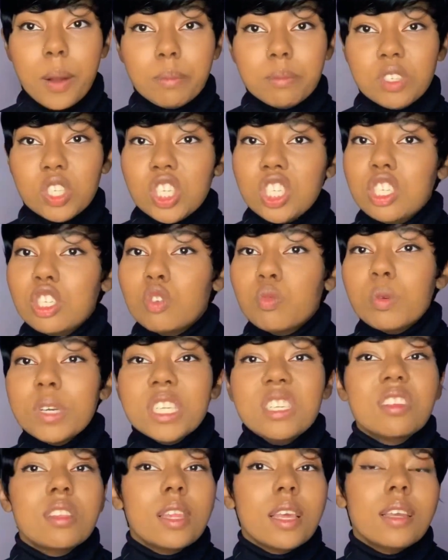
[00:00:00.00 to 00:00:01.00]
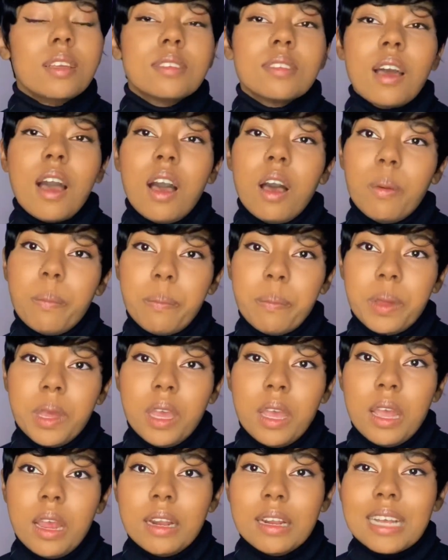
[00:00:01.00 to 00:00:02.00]
just switch things up.
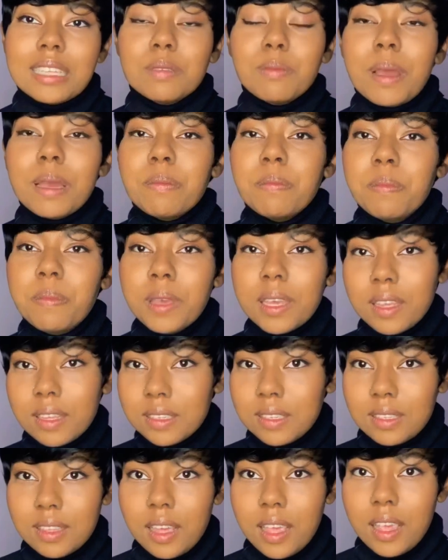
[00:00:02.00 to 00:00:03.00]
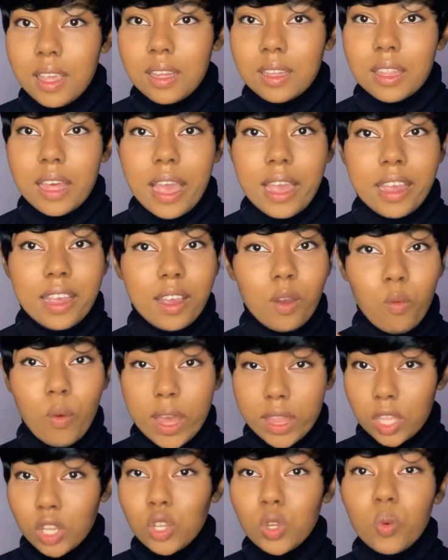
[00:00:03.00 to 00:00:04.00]
That's my biggest thing. Like
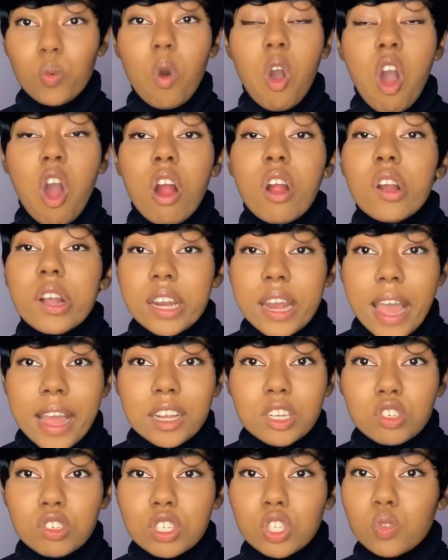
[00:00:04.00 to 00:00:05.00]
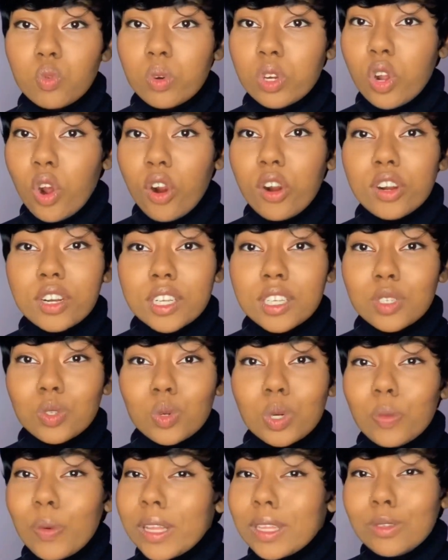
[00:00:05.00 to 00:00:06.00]
whether you are an actress or an artist
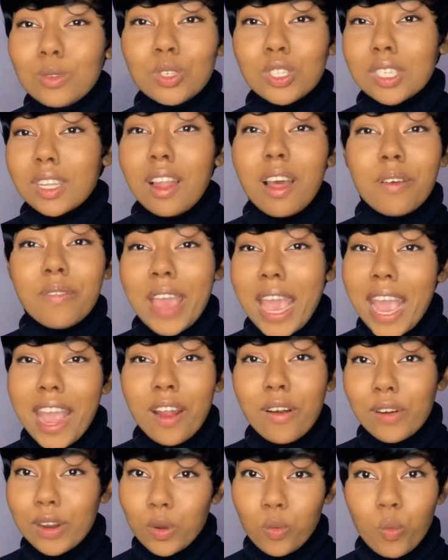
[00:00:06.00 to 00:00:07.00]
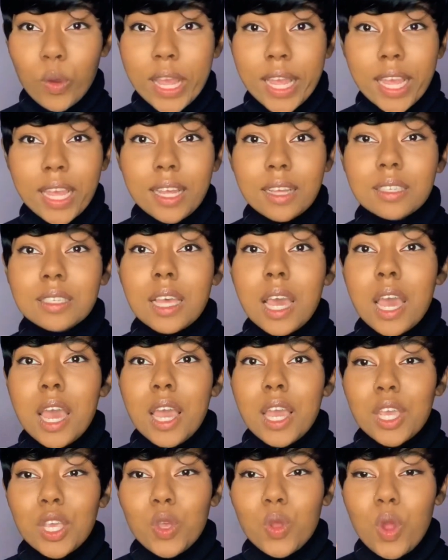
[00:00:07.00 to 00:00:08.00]
or whether you just love hair and wigs,
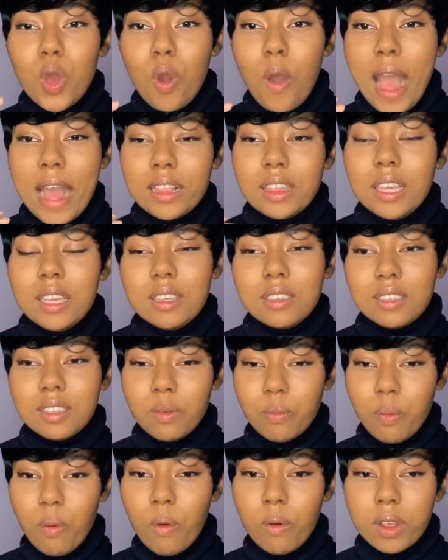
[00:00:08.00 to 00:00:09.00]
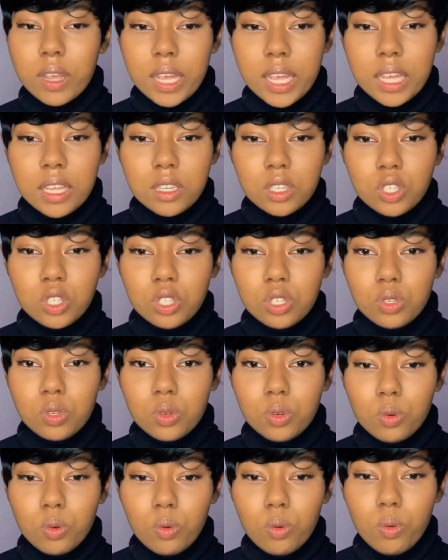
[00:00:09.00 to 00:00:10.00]
you know, I think it's important
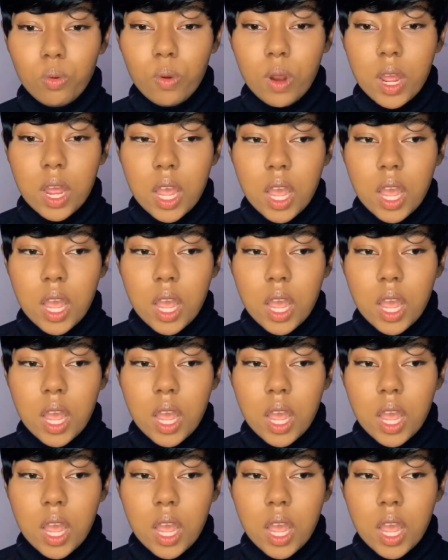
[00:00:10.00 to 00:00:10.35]
to